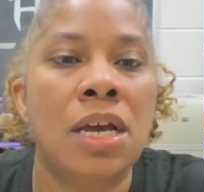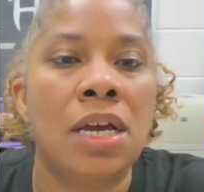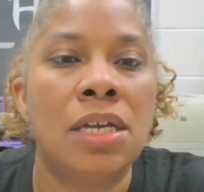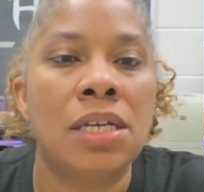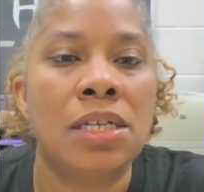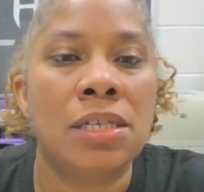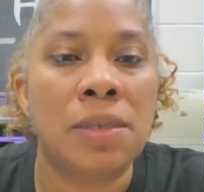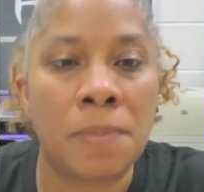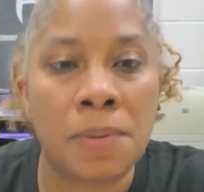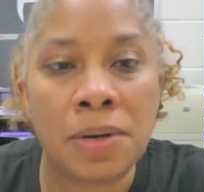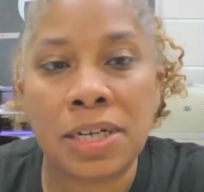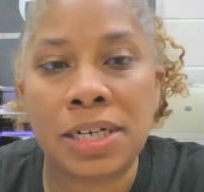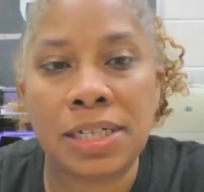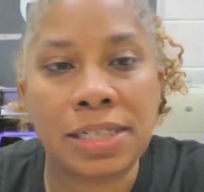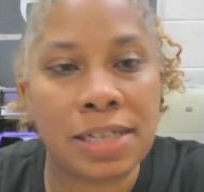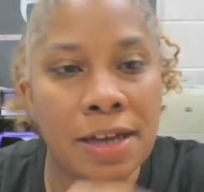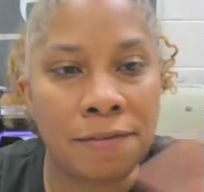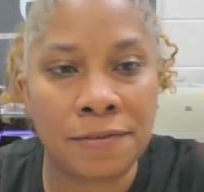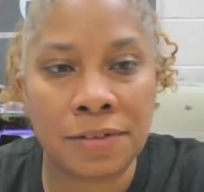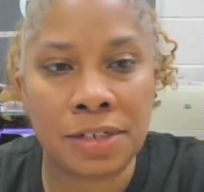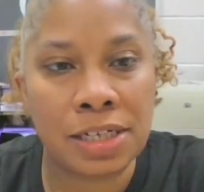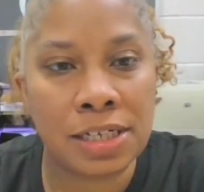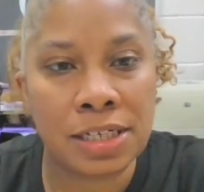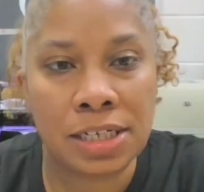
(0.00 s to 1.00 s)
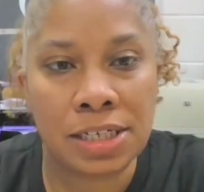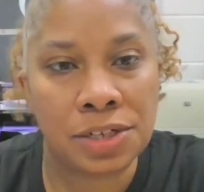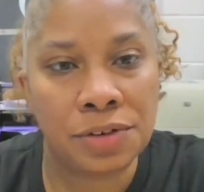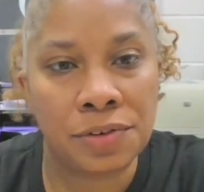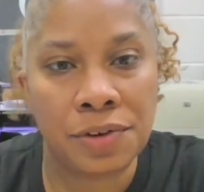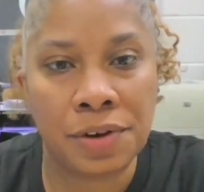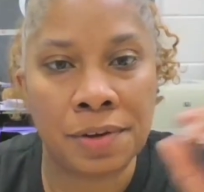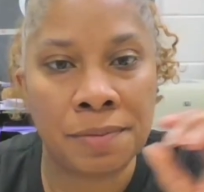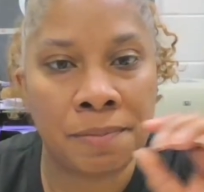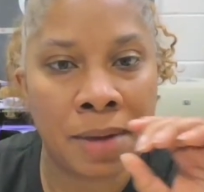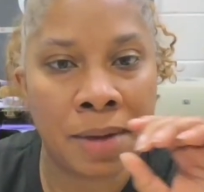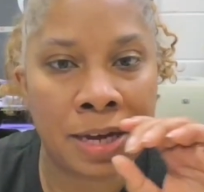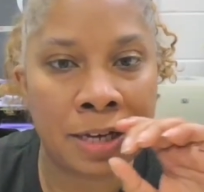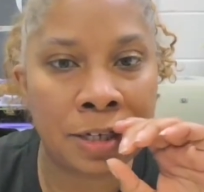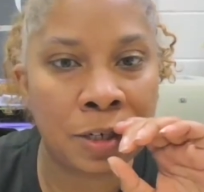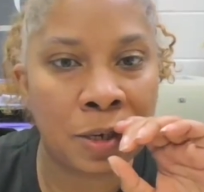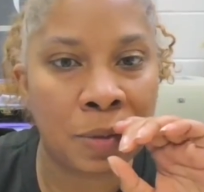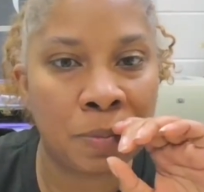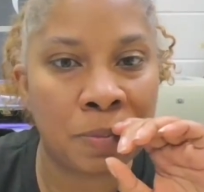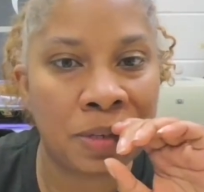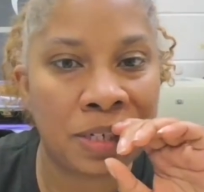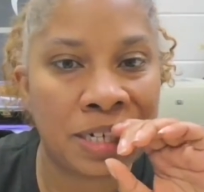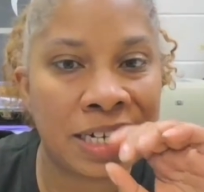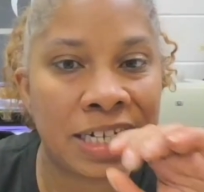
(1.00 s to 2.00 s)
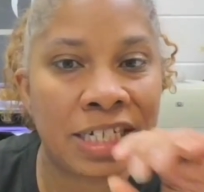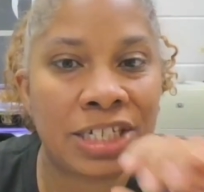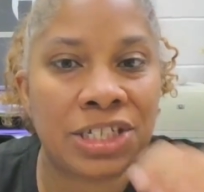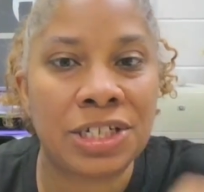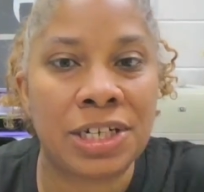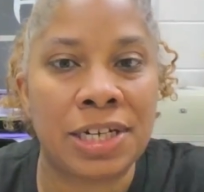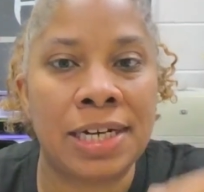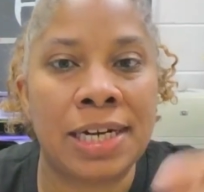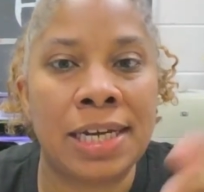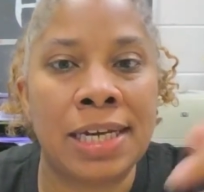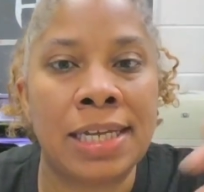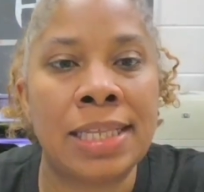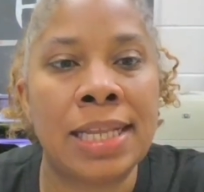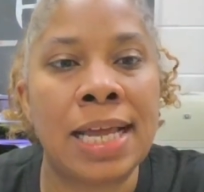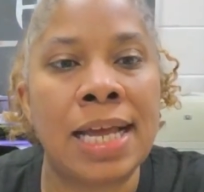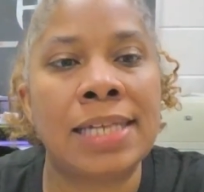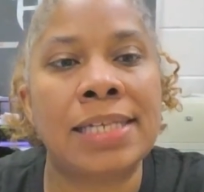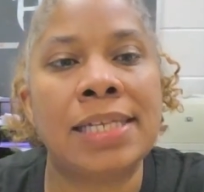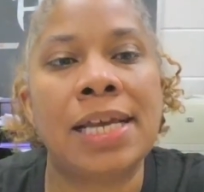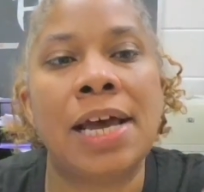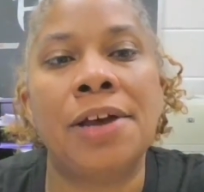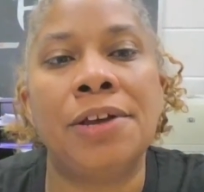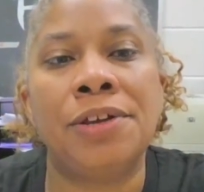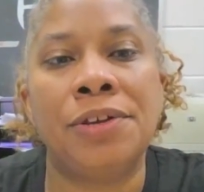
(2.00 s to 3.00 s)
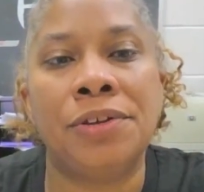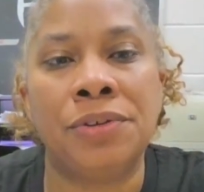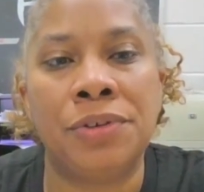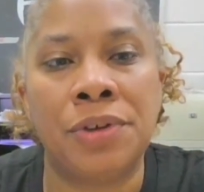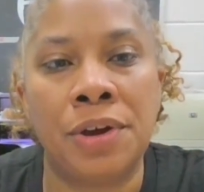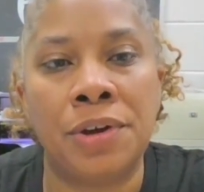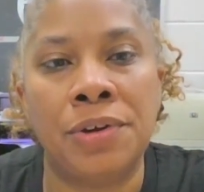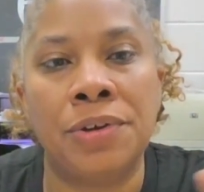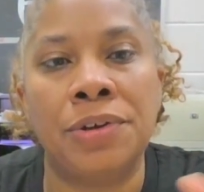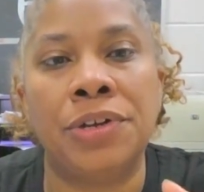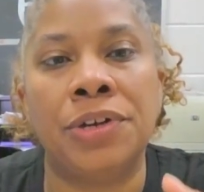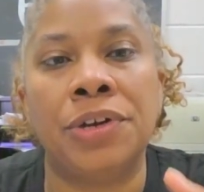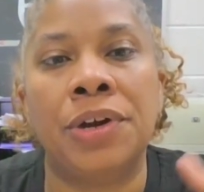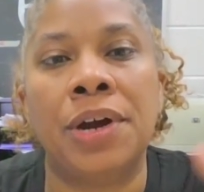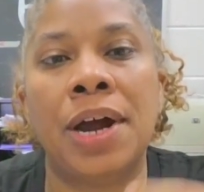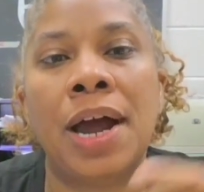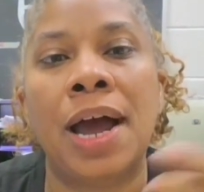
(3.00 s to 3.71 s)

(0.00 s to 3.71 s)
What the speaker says: Someone could definitely disagree with my interpretation, and that's how you know you're